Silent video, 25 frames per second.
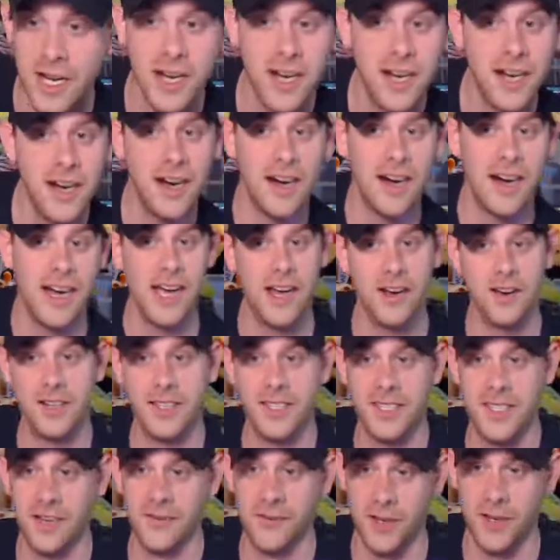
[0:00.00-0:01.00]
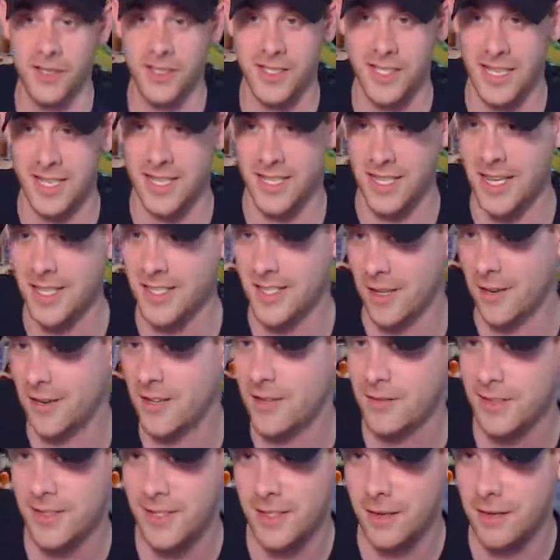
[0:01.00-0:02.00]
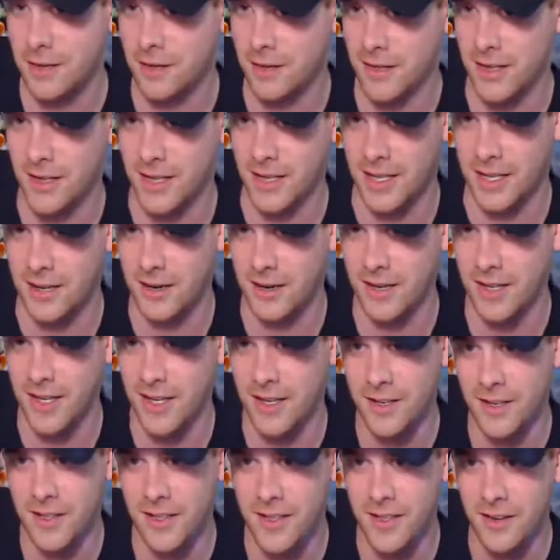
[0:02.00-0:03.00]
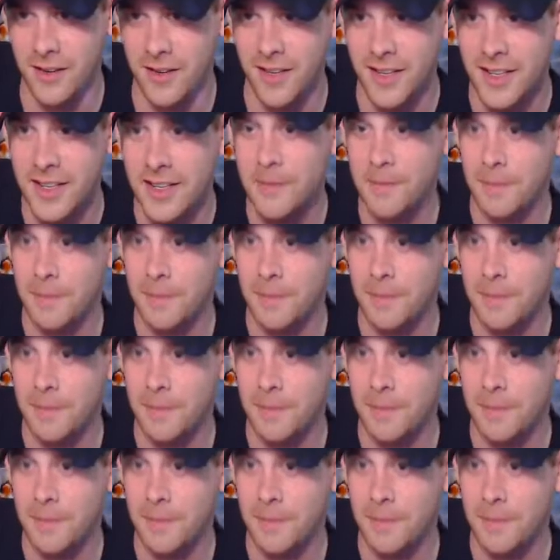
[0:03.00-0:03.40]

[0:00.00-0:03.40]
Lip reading: Eric Stanfield says, "Hey, Tony, what's going on, Eric? How you doing?